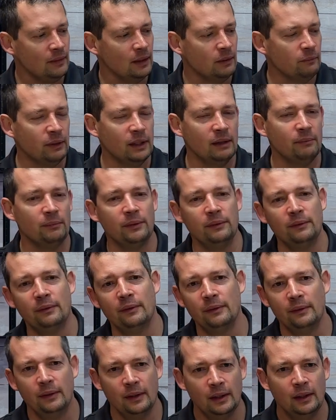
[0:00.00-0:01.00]
When I'm
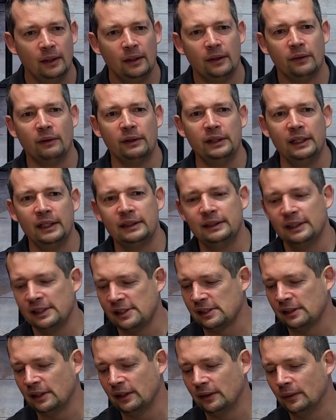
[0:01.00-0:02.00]
running
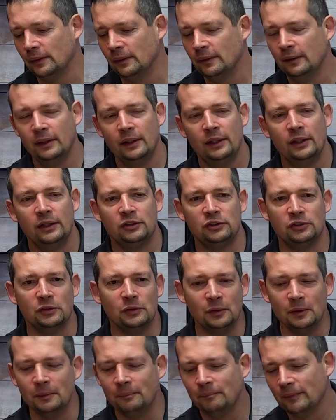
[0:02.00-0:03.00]
this little
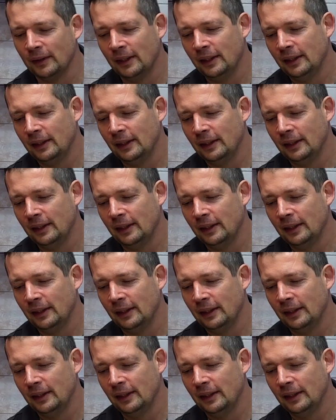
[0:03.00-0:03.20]
tool,